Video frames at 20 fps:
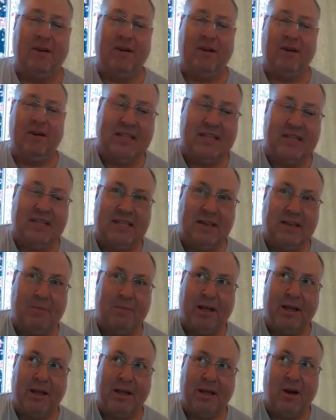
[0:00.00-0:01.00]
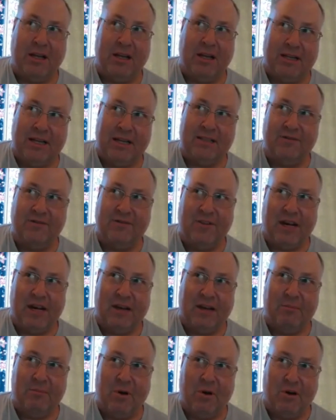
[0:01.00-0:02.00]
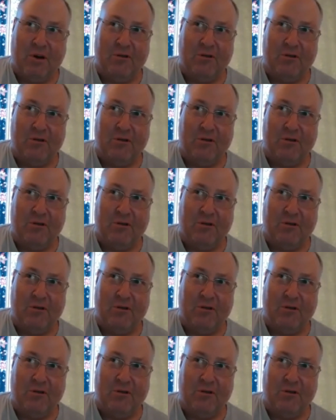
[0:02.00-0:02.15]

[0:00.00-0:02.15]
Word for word: in the middle and doesn't fucking move much,